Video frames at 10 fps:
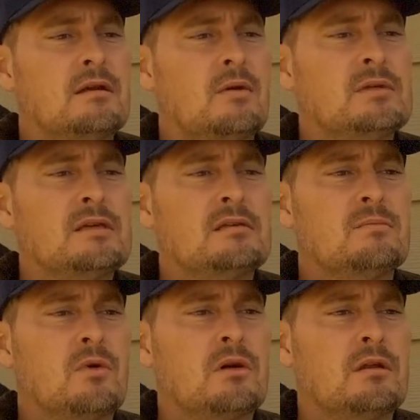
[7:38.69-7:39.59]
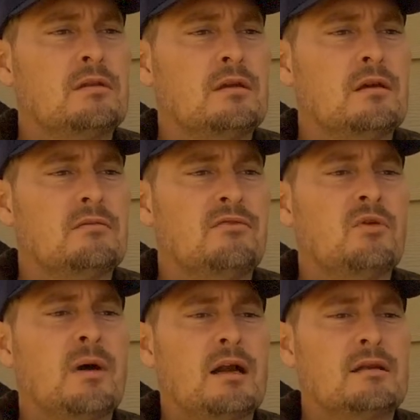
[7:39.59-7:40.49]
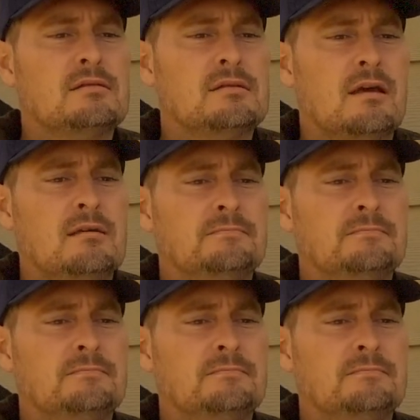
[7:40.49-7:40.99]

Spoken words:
would say it's more on the full-bodied side,